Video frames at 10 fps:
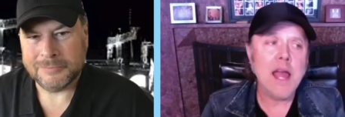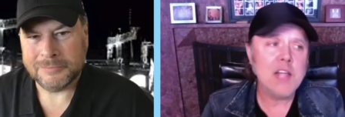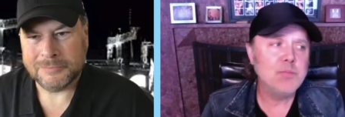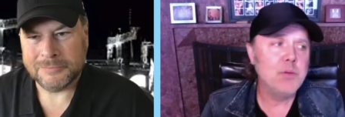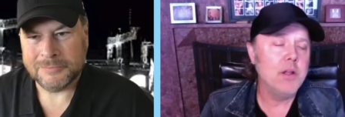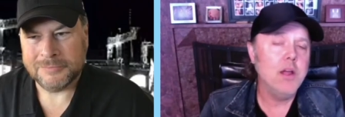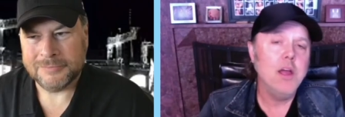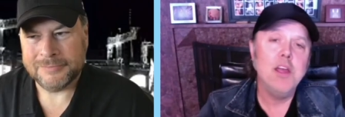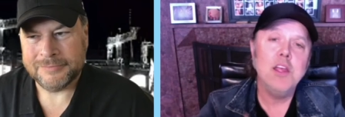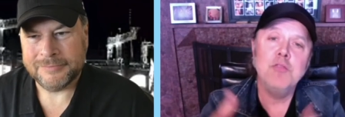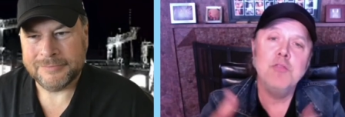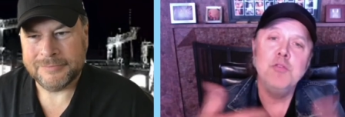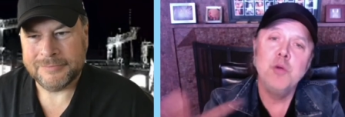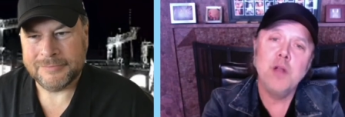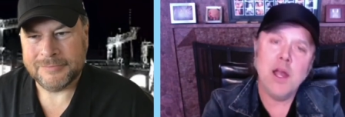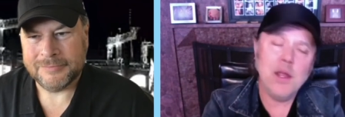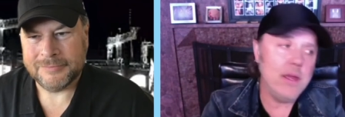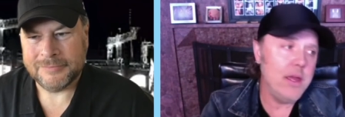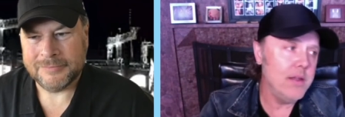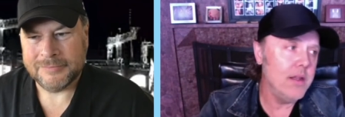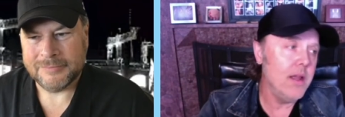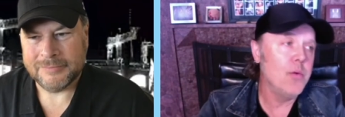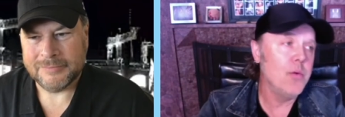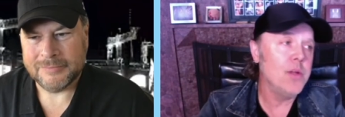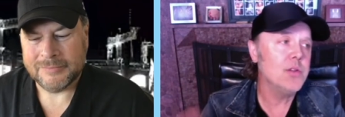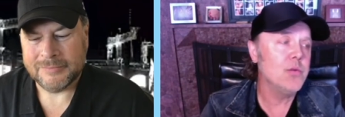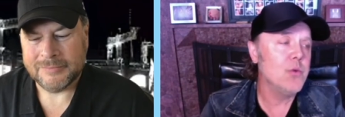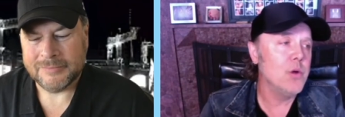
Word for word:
Speaker 1: last but if you and i and and the rest of the